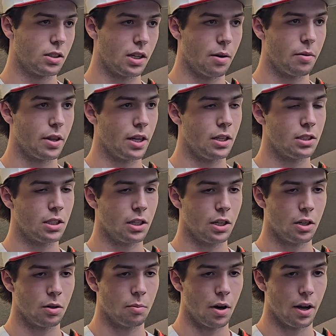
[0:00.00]
Same with
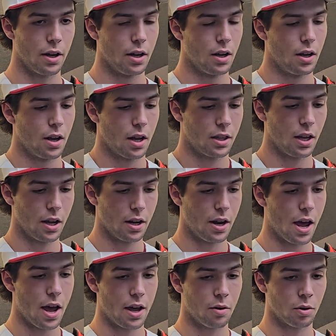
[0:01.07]
ECU, but the end of the
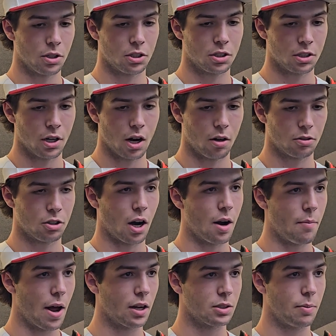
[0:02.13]
day, we're just you know trying to
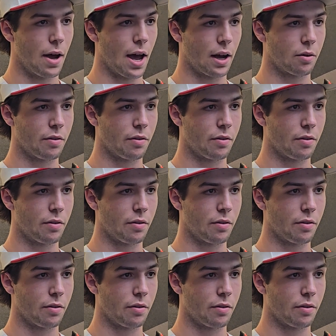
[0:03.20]
bounce back.